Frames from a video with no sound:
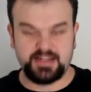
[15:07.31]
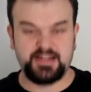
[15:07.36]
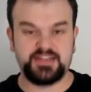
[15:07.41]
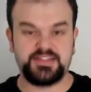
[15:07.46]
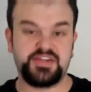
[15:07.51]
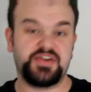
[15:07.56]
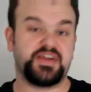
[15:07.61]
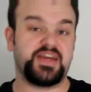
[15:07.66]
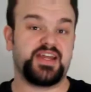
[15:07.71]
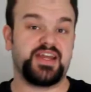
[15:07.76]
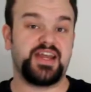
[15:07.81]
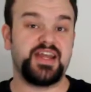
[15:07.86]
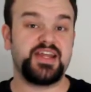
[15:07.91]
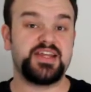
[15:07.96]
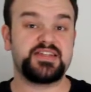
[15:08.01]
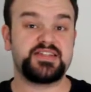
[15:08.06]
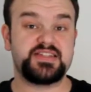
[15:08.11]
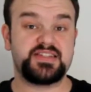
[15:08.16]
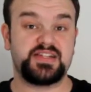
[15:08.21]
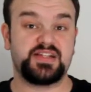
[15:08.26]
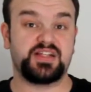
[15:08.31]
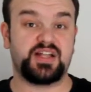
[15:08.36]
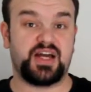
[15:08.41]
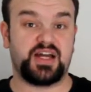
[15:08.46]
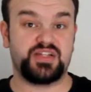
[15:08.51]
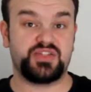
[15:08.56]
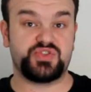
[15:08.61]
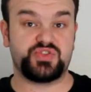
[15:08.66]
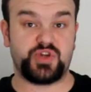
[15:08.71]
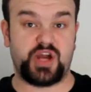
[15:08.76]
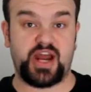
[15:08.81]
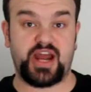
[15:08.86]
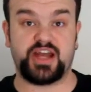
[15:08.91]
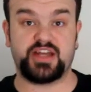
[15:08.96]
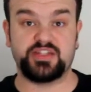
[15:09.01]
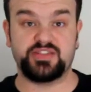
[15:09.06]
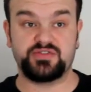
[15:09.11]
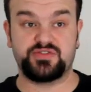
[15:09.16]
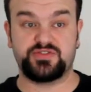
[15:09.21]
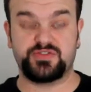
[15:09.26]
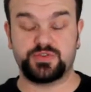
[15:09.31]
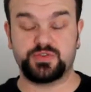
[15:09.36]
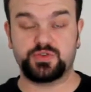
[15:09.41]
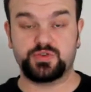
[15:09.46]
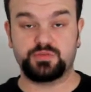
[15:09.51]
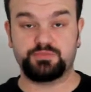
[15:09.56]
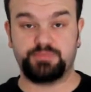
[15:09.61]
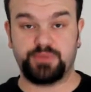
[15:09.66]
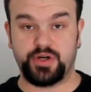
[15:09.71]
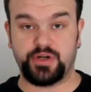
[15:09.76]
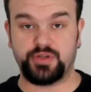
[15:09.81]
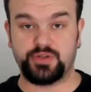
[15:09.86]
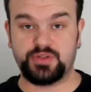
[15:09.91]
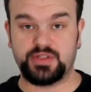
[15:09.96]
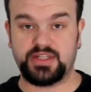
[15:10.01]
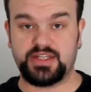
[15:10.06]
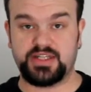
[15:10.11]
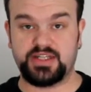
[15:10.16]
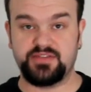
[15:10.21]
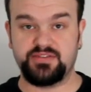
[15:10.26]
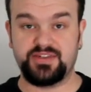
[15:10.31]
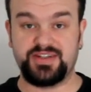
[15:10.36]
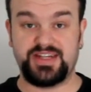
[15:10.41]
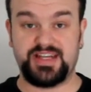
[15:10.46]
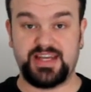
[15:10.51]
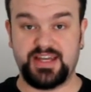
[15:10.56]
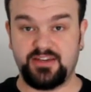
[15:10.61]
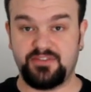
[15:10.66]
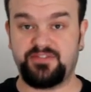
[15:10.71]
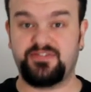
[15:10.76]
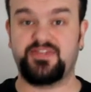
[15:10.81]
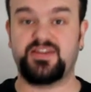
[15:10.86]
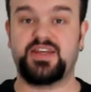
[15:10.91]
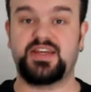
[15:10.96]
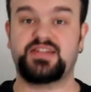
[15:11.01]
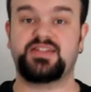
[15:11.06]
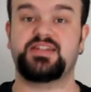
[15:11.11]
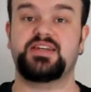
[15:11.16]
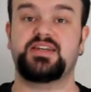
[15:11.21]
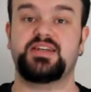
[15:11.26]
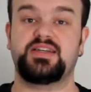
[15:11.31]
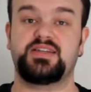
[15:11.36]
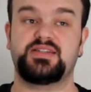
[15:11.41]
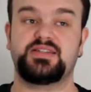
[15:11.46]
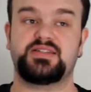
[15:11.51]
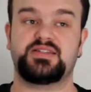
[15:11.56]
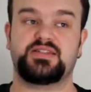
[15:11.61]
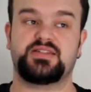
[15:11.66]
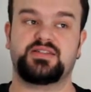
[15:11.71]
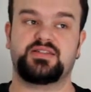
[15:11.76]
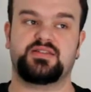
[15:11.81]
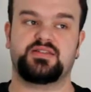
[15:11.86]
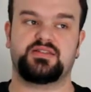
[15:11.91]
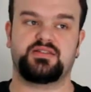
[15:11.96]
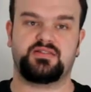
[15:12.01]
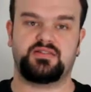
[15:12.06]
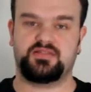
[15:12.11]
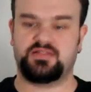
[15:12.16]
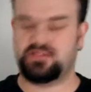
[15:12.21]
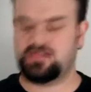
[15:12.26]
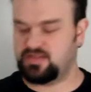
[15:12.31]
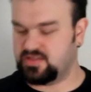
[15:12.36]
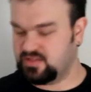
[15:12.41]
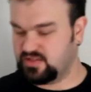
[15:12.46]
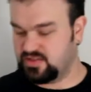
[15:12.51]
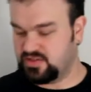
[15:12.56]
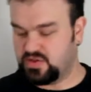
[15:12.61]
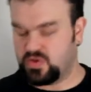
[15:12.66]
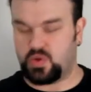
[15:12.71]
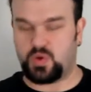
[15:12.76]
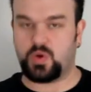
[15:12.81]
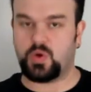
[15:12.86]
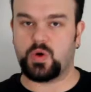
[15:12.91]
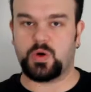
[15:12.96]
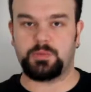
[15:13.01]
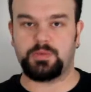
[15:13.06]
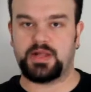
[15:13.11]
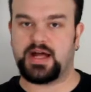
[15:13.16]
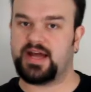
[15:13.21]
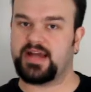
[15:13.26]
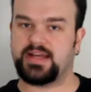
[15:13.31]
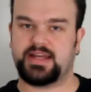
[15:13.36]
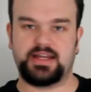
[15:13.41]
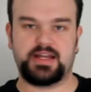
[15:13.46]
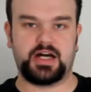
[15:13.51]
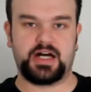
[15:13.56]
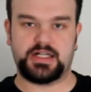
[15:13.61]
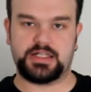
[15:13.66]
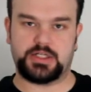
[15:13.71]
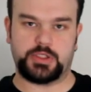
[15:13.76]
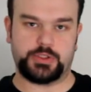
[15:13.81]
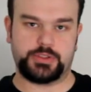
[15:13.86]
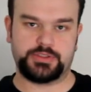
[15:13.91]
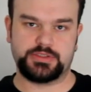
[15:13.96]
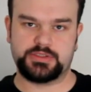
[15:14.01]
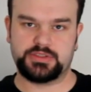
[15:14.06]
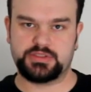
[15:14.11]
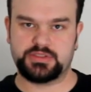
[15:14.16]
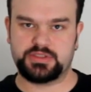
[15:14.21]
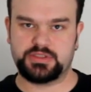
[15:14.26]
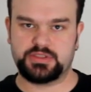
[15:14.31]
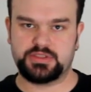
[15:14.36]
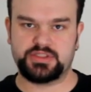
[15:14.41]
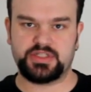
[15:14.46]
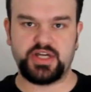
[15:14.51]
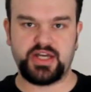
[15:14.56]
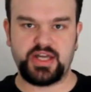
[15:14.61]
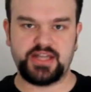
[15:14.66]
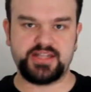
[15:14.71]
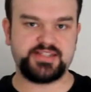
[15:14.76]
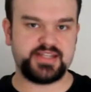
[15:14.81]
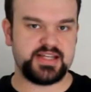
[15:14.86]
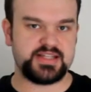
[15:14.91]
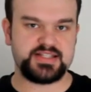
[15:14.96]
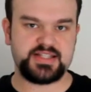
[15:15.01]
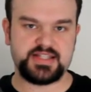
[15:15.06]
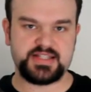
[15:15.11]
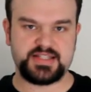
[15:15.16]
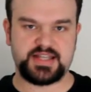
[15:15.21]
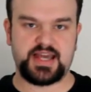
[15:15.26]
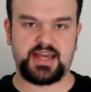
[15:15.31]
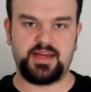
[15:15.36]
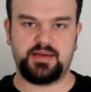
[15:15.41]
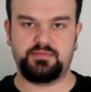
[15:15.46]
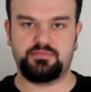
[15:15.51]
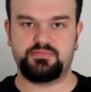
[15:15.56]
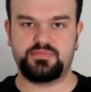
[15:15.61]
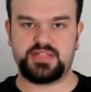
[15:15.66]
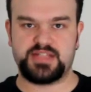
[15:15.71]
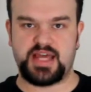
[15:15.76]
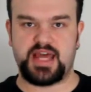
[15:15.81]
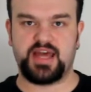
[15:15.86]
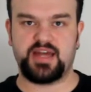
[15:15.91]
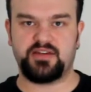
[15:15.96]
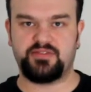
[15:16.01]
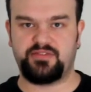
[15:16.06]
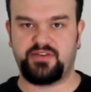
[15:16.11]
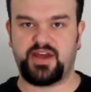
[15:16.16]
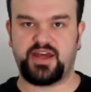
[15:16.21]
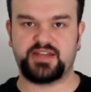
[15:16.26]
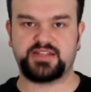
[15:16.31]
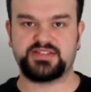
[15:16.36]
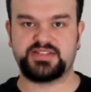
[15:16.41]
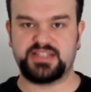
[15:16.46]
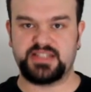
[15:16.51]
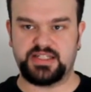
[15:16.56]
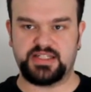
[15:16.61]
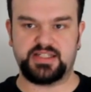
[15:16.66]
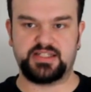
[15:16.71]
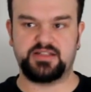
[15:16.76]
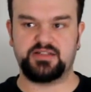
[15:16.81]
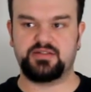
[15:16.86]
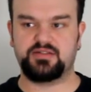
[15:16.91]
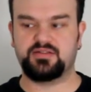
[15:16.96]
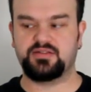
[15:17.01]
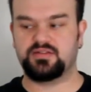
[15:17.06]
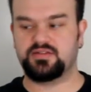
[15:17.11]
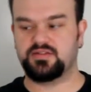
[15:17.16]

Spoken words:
So again, it is still a Dragon full bottle, even if it is all black and hollow. So it does the same sound effects in,